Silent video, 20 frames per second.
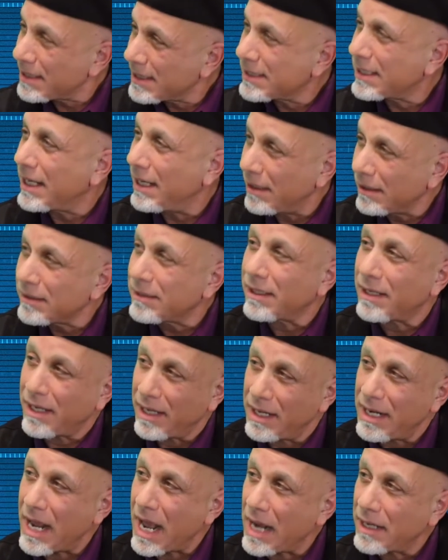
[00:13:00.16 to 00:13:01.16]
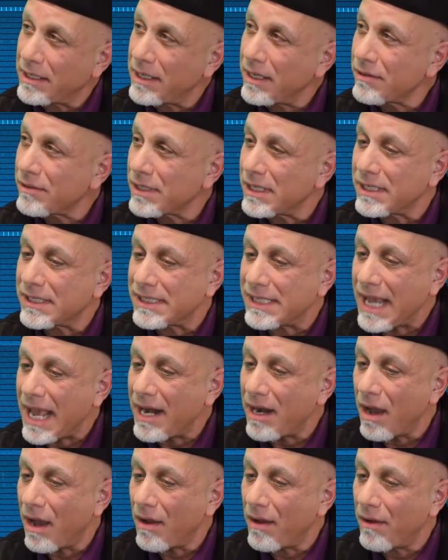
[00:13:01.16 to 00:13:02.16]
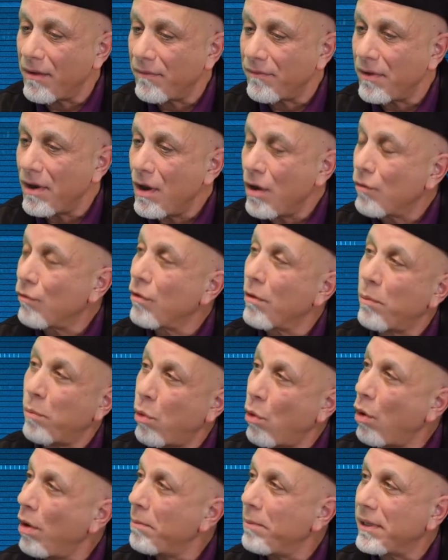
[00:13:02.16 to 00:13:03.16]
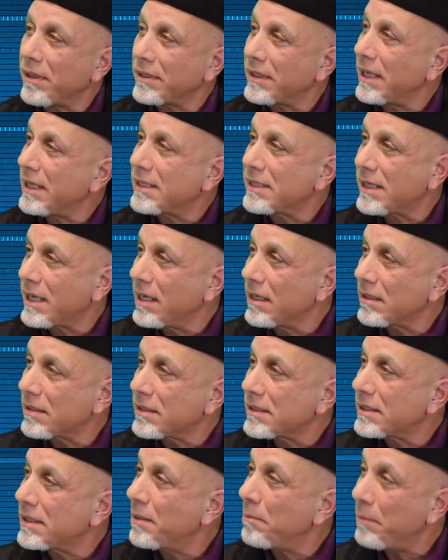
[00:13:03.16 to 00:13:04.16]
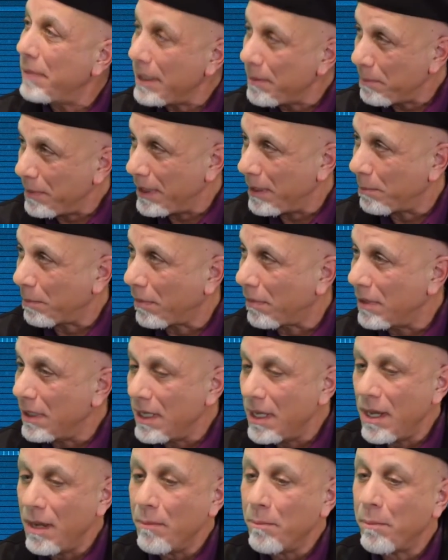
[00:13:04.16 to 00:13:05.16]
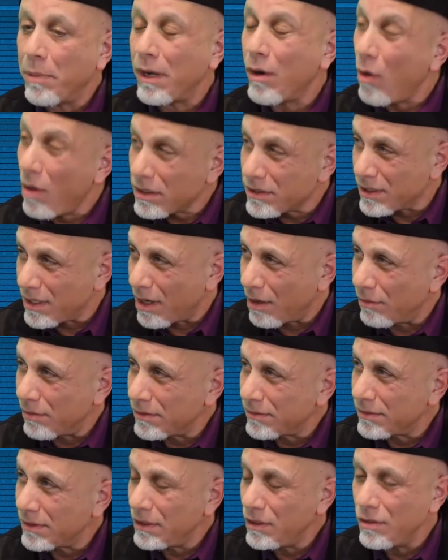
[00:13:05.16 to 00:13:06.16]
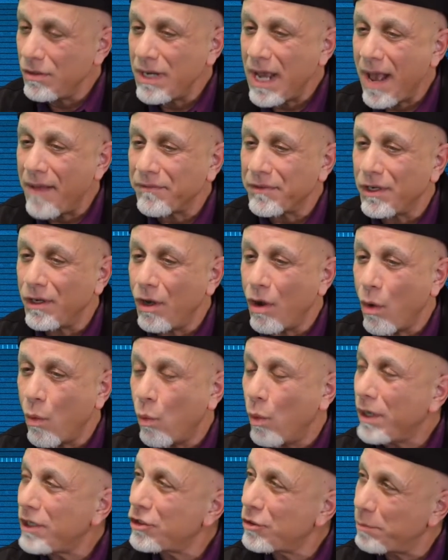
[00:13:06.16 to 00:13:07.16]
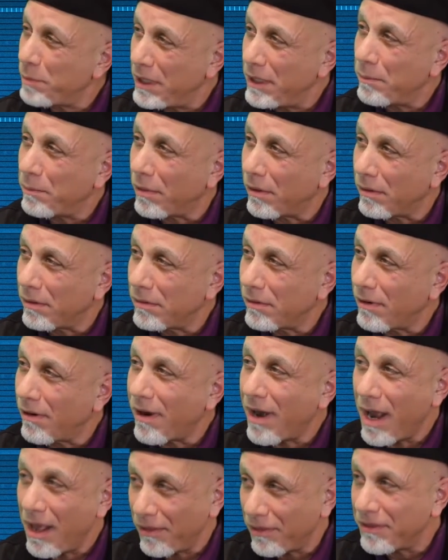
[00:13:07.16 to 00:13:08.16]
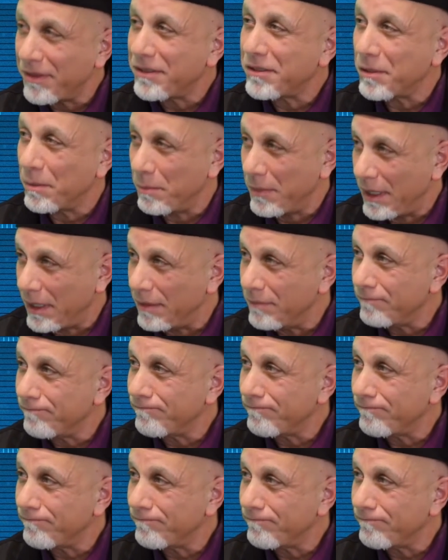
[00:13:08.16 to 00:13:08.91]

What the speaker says: a skill to connect. There's a set of rapport-building skills to meet people. But also, you have to know which people are healthy to meet.